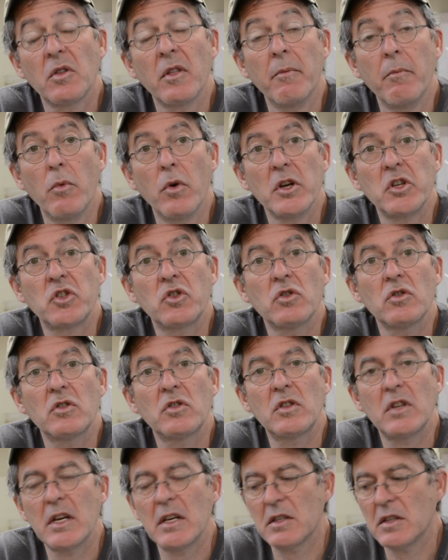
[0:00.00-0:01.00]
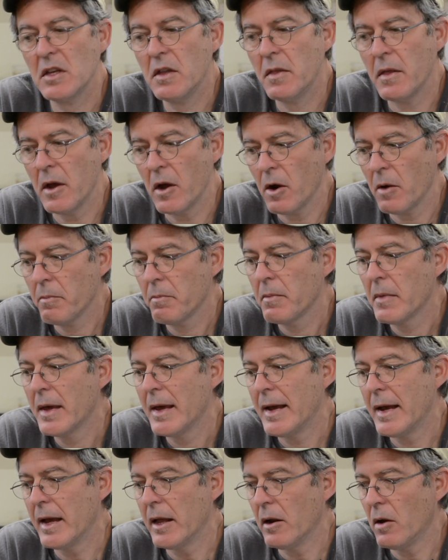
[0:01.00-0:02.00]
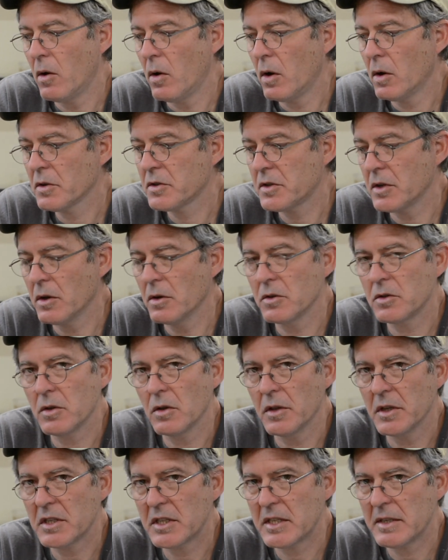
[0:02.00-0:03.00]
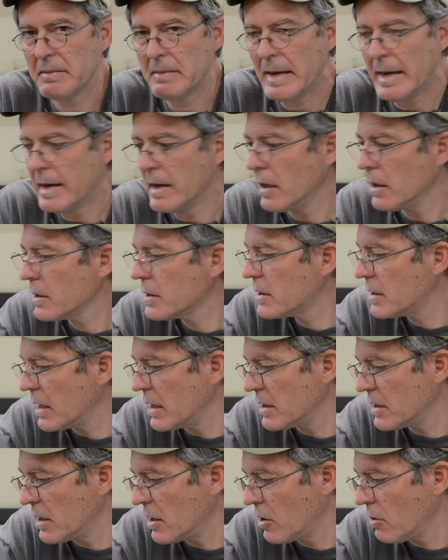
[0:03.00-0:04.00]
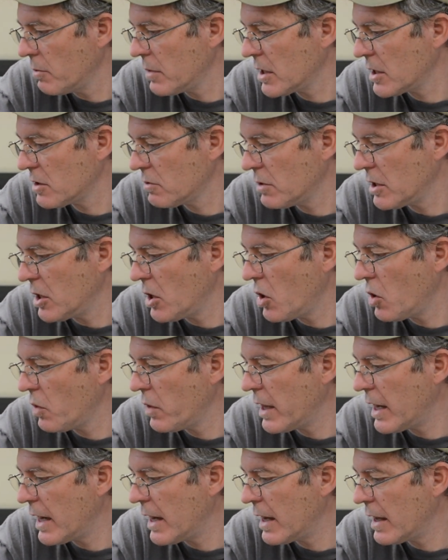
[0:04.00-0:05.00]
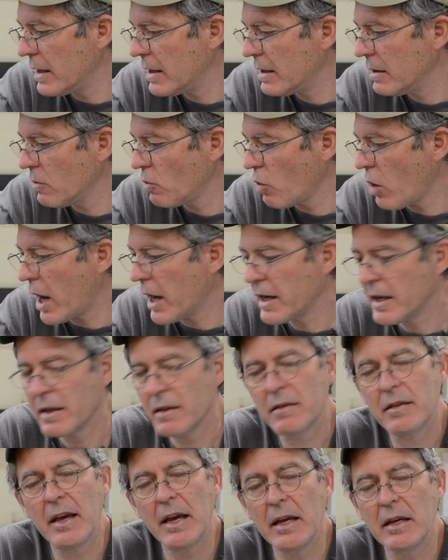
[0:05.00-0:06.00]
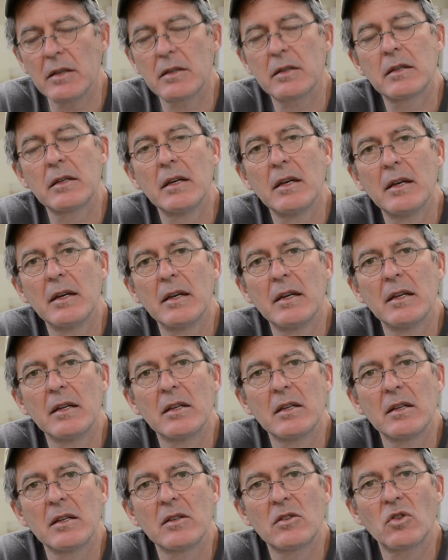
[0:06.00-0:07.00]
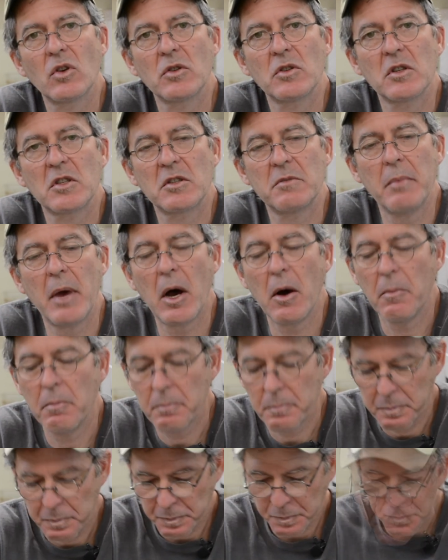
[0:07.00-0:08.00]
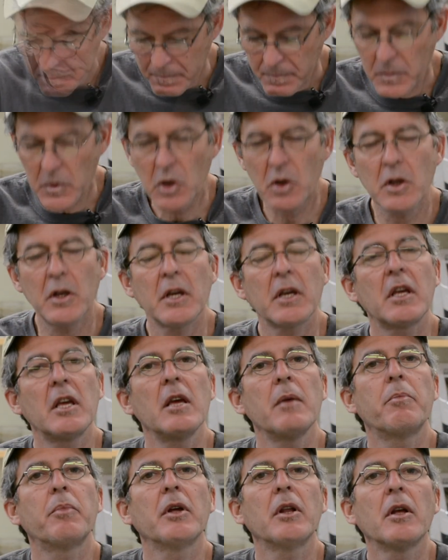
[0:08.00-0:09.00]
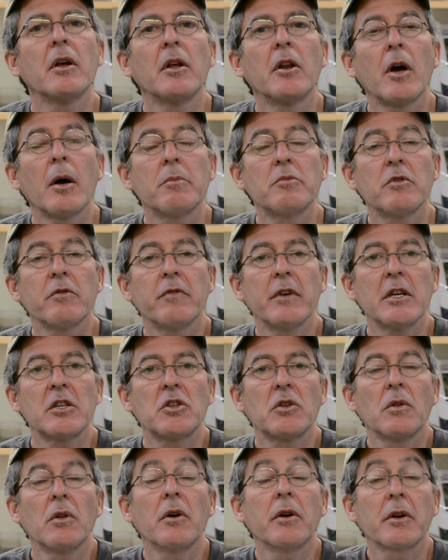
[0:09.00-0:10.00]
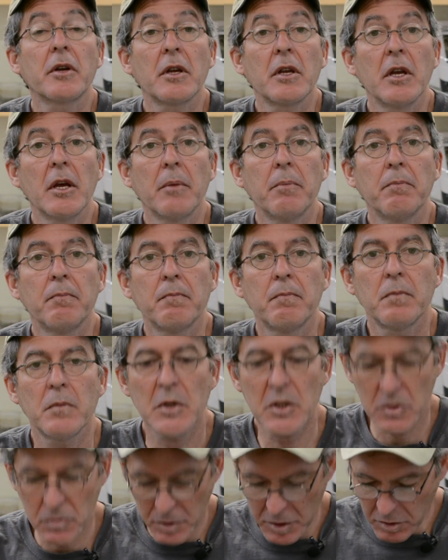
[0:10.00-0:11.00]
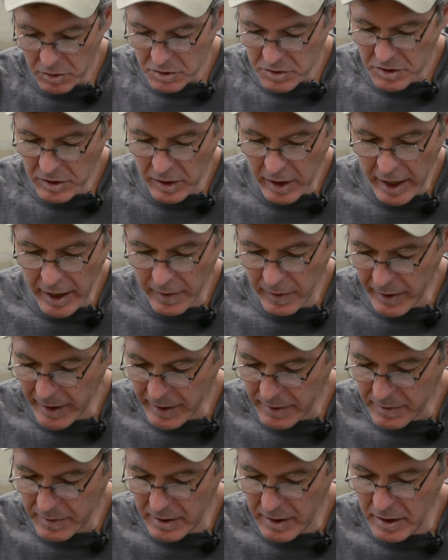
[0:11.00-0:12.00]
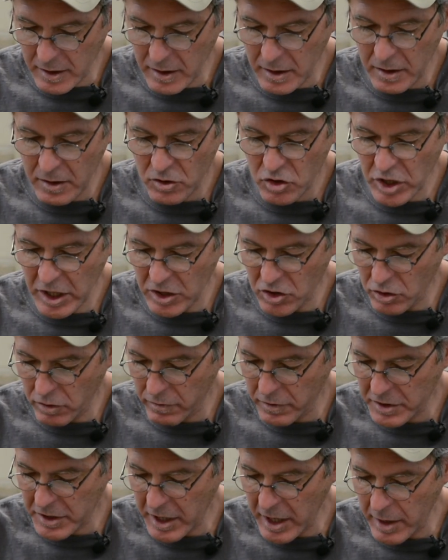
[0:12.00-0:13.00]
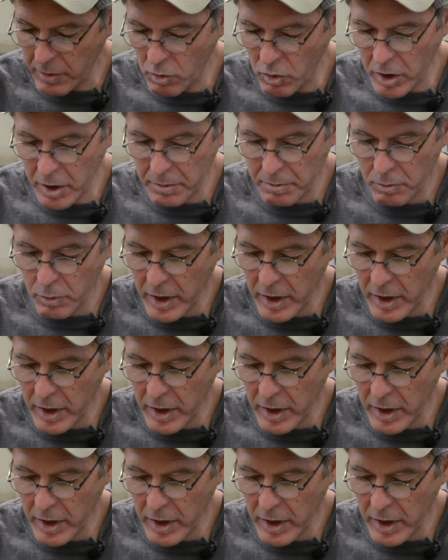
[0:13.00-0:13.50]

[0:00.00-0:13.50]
so the moisture stays in there, and also so the smell stays in there, because we know that rotting things start to smell. You're going to keep an observation log again. This one looks a lot like the change over time one.